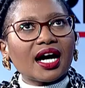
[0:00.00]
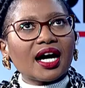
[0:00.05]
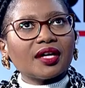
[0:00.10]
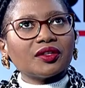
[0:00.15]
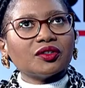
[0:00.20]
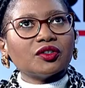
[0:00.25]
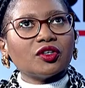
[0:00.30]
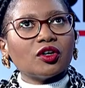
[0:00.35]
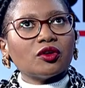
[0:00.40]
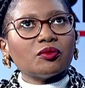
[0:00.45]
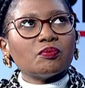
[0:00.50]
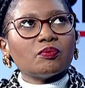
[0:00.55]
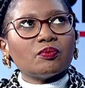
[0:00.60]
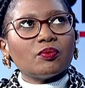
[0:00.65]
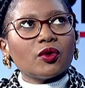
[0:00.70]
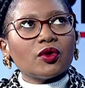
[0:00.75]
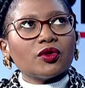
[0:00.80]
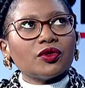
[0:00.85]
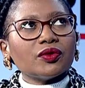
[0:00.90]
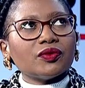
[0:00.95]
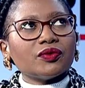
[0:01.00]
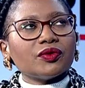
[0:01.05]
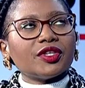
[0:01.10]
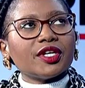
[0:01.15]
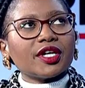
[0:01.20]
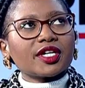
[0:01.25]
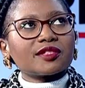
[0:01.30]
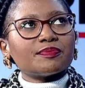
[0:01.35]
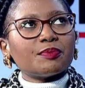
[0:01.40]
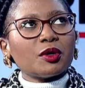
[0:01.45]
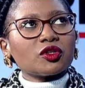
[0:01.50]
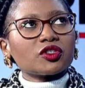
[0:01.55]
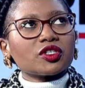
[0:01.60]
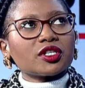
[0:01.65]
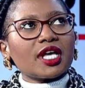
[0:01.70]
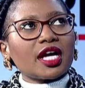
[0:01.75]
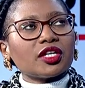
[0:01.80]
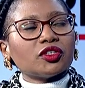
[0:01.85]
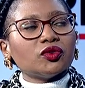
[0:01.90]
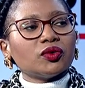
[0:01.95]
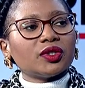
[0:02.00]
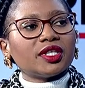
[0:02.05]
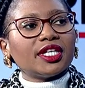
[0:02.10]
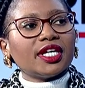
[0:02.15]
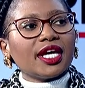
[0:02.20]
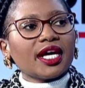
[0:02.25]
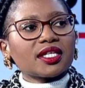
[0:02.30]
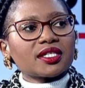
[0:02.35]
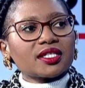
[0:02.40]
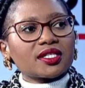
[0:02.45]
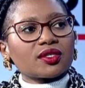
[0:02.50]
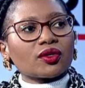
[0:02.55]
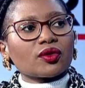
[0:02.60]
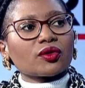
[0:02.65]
the exposure that you get